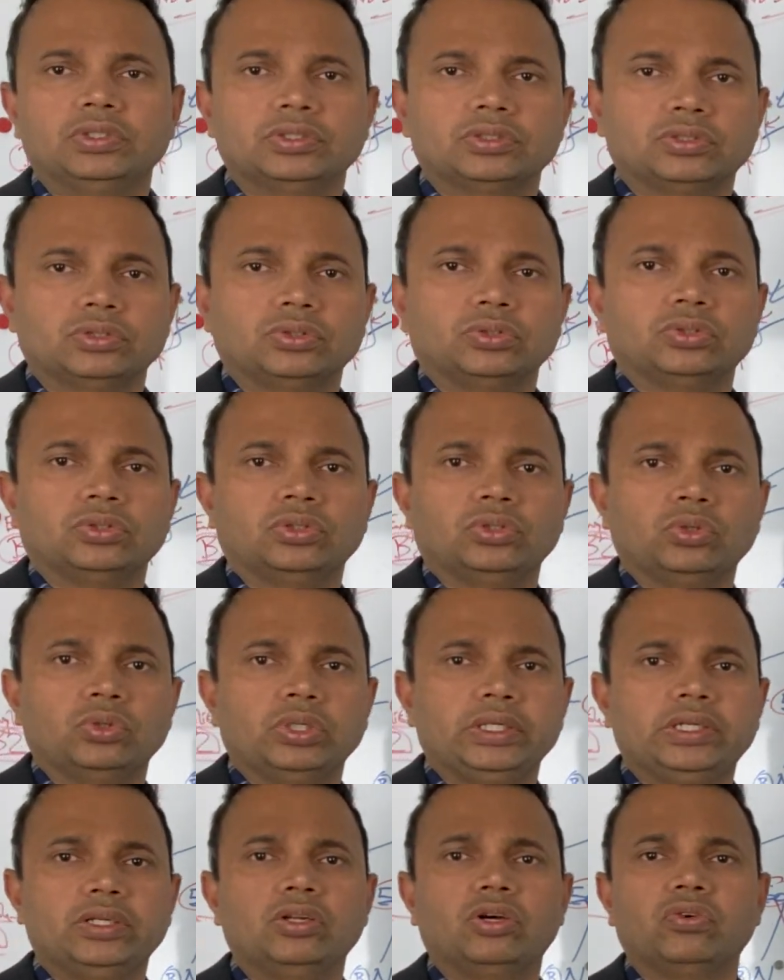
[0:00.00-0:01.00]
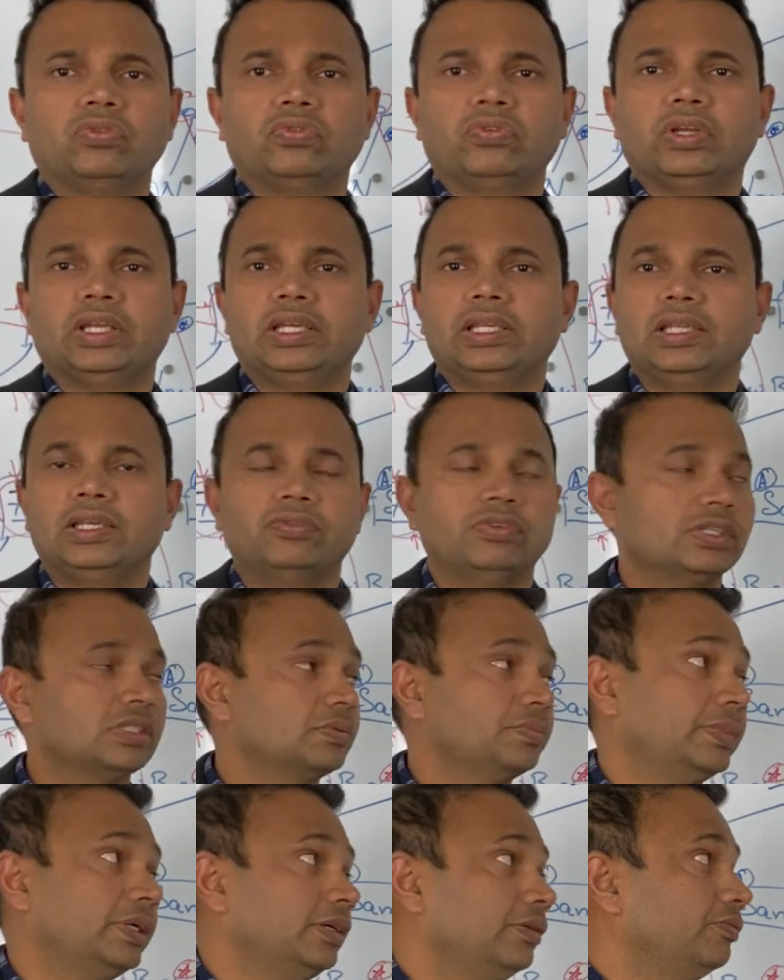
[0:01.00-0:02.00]
So no need of any
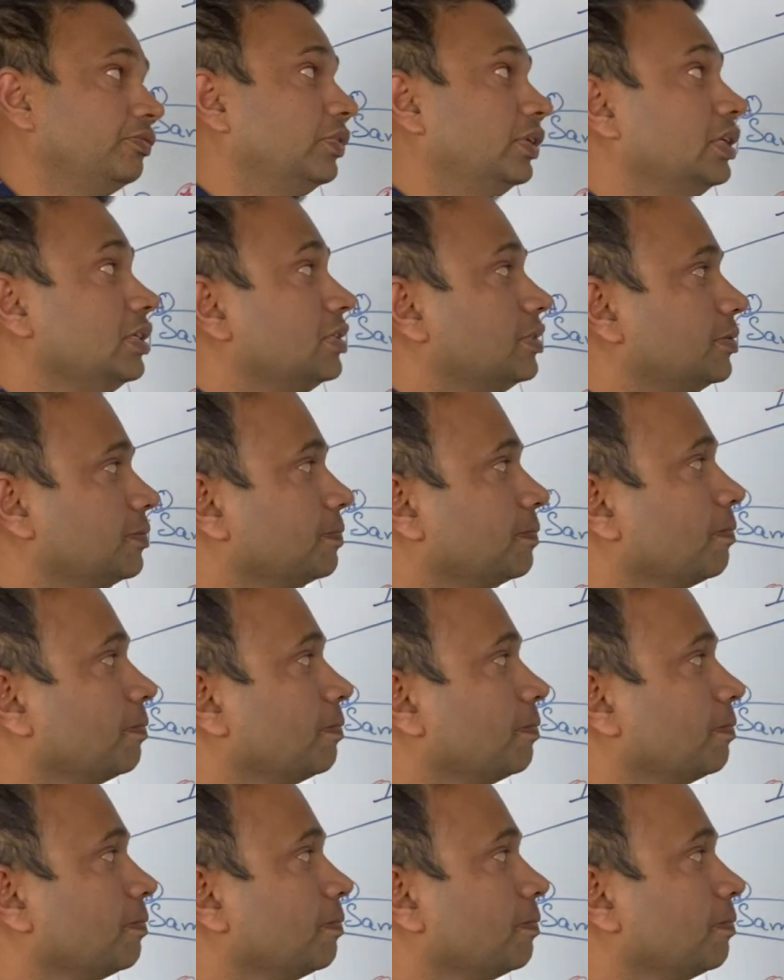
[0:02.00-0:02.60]
investment funds,